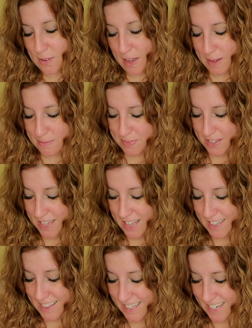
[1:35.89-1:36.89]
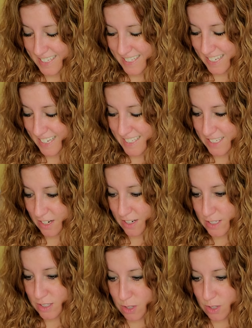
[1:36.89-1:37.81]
Okay, let's get started.